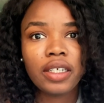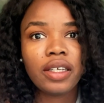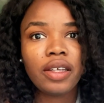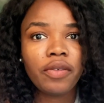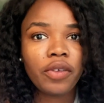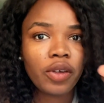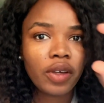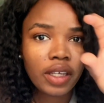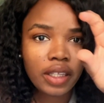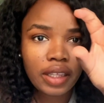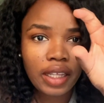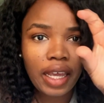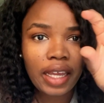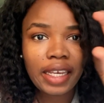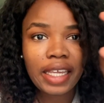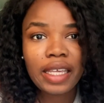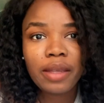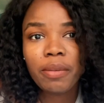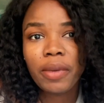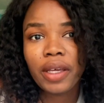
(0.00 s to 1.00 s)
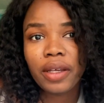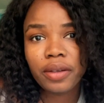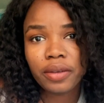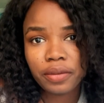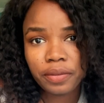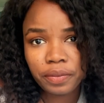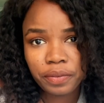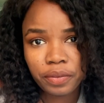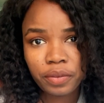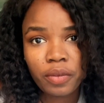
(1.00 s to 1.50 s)
if you get that email,
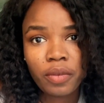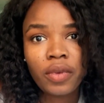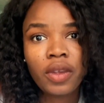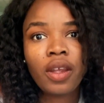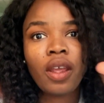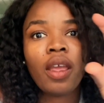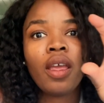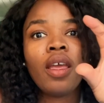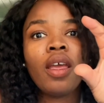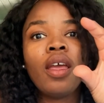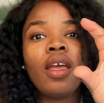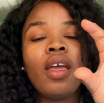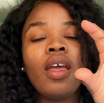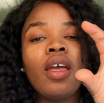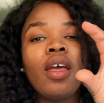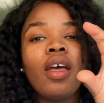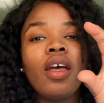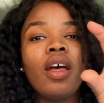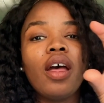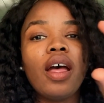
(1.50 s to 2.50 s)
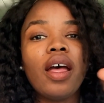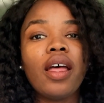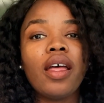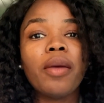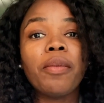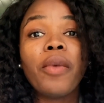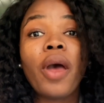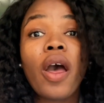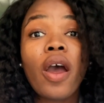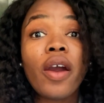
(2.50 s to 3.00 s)

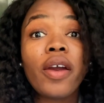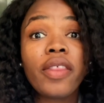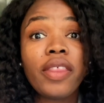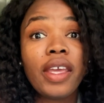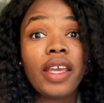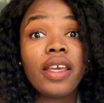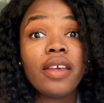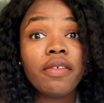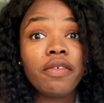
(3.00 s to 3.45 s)
are they